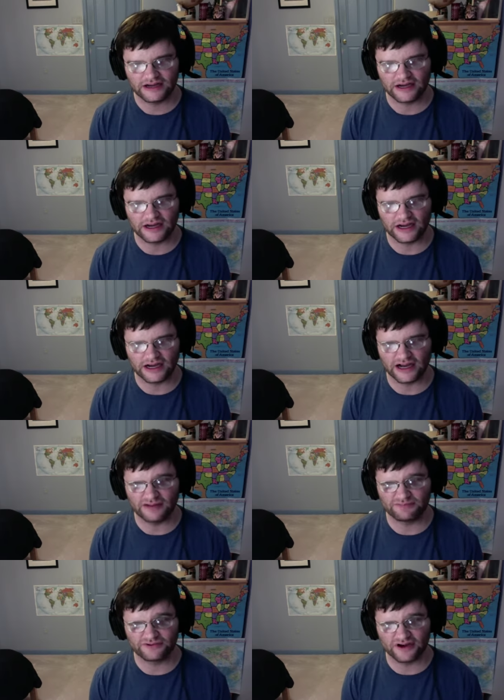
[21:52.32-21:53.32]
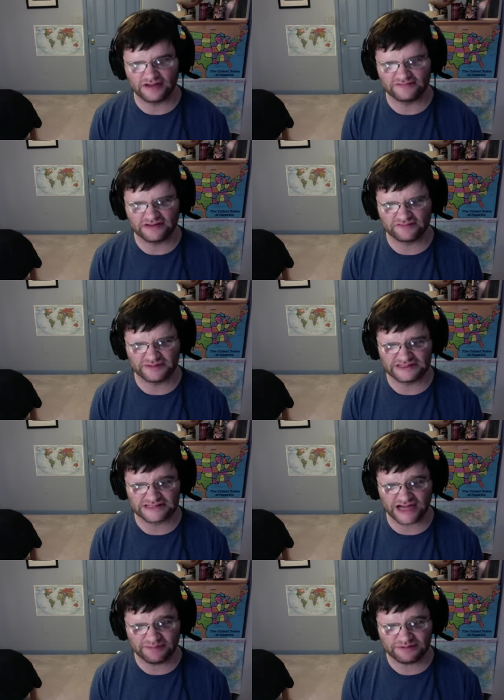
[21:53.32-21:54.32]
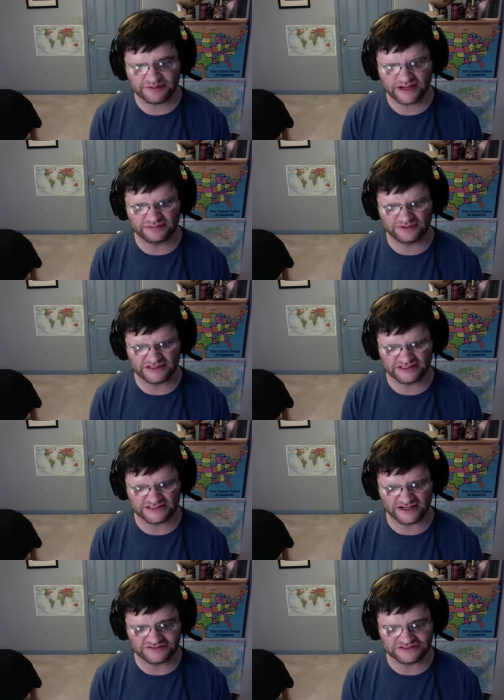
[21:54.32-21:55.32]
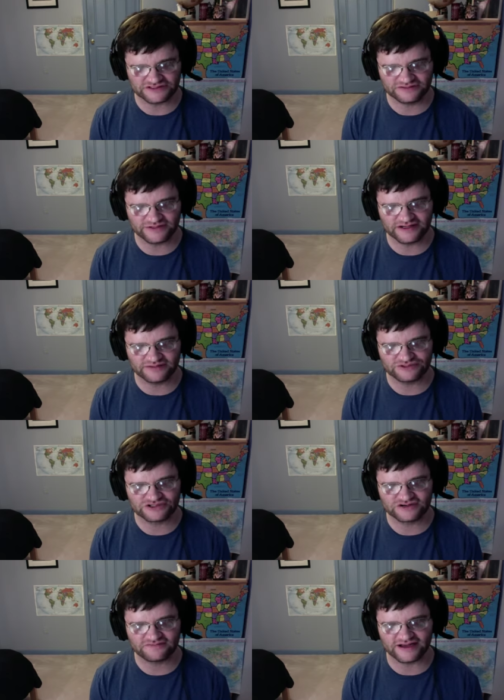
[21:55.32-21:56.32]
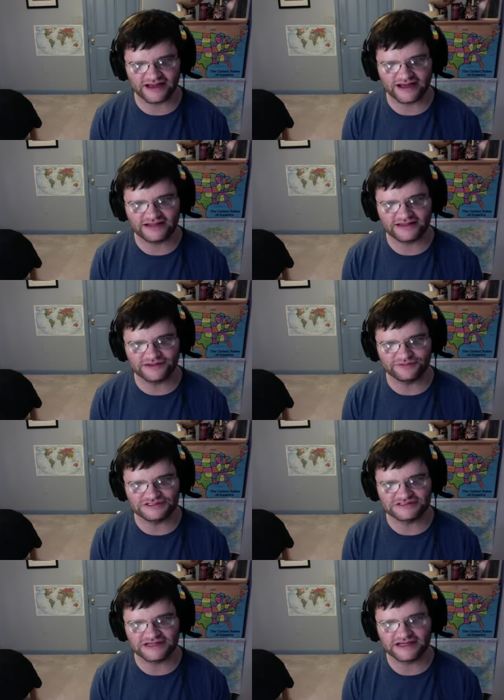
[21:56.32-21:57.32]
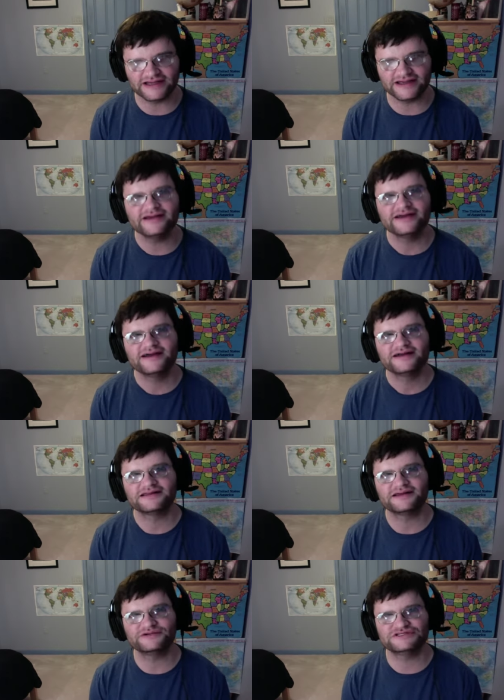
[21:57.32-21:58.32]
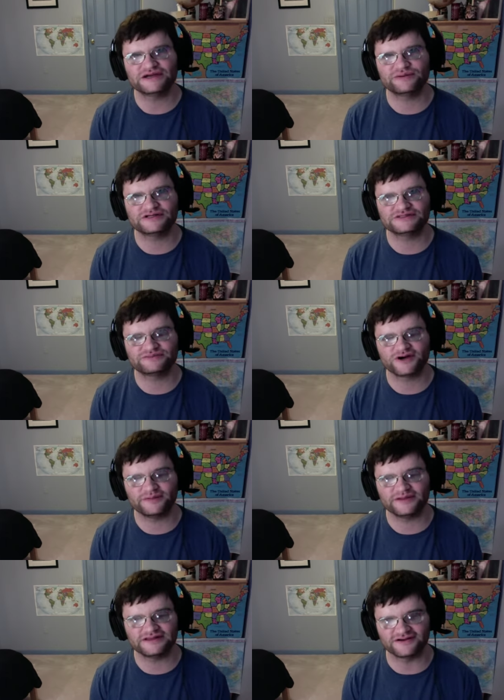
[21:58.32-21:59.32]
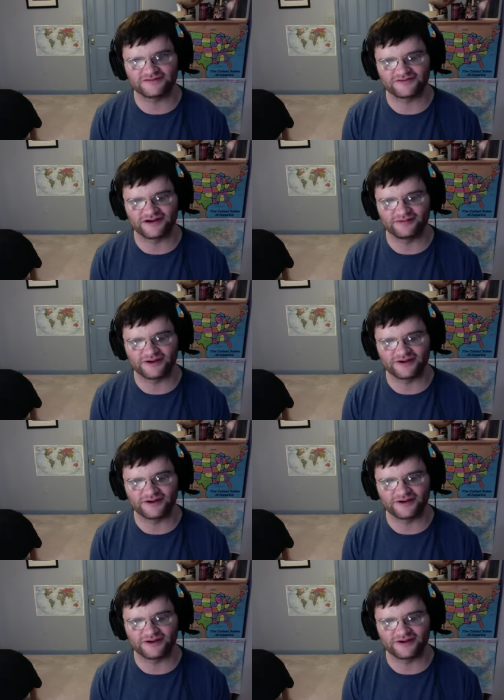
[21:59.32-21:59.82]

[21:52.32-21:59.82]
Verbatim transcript: uh, pro- I've never been stopped by a police officer, but I'm sure if I had, they would say they would say what department they're from,